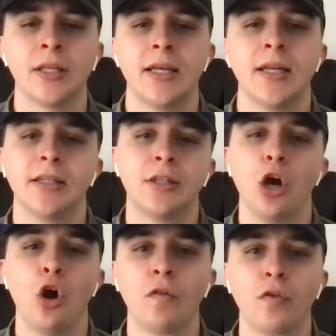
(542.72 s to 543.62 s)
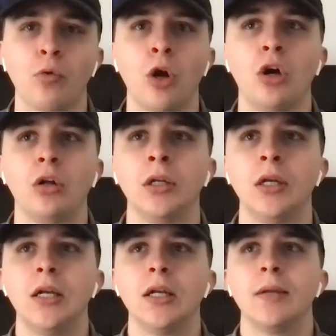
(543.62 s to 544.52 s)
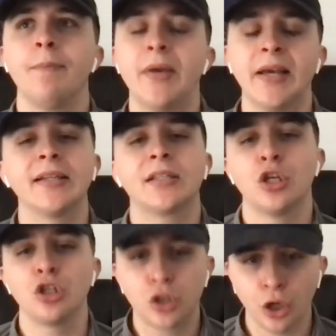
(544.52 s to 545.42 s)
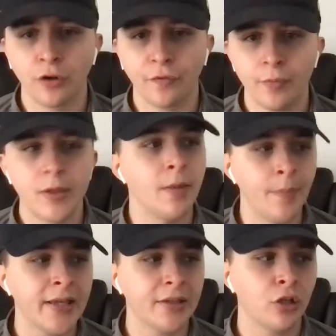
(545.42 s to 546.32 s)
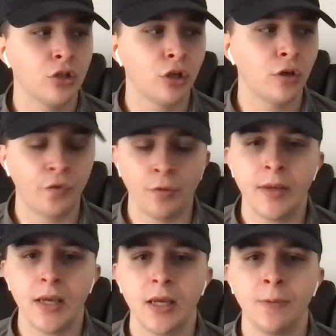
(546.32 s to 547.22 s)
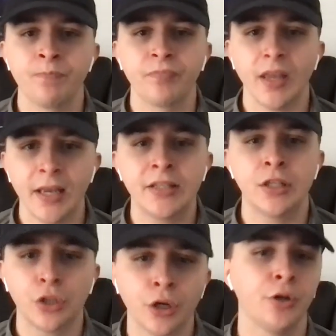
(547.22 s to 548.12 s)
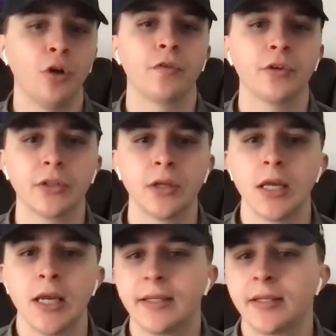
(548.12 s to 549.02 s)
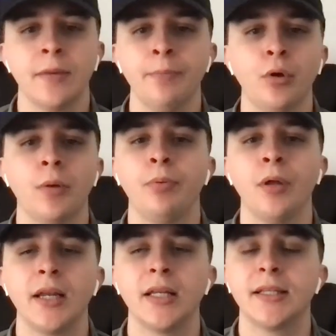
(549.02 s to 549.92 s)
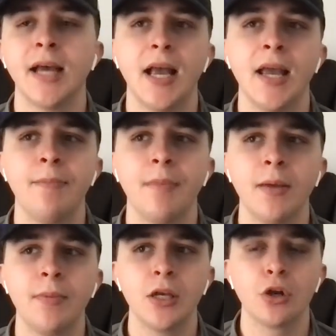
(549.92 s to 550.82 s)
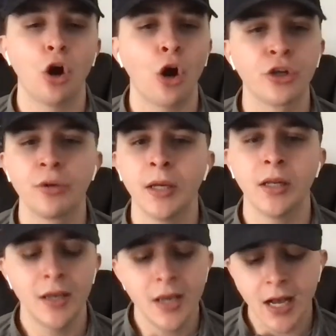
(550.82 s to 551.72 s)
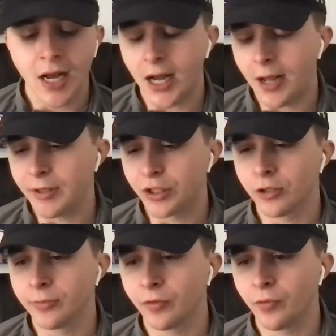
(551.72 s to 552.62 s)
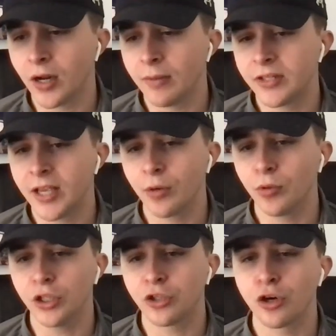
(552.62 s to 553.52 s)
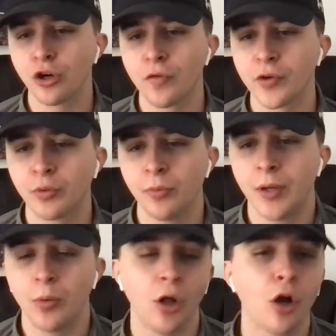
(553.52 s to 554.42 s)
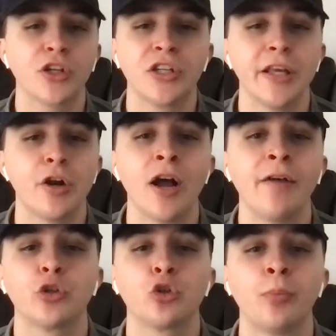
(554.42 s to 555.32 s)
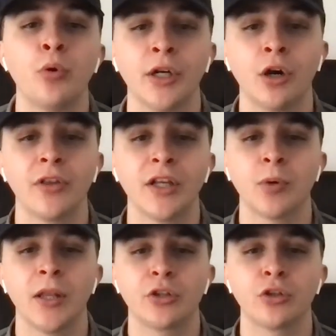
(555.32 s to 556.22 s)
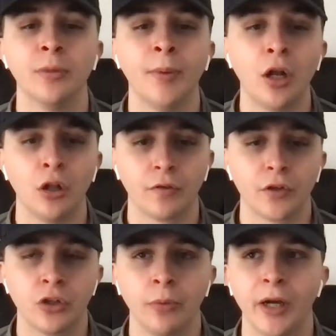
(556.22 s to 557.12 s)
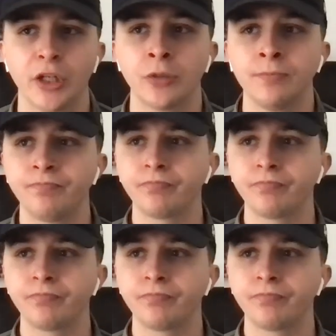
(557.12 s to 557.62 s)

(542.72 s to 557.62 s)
think it is the overall biggest concern for me. The biggest concern for me is the turnovers. It's simple and plain. It's that, and maybe your argument in terms of what I'm saying with the turnovers would be, well, RC, they don't have a true point guard. That's why they turn the ball over so much.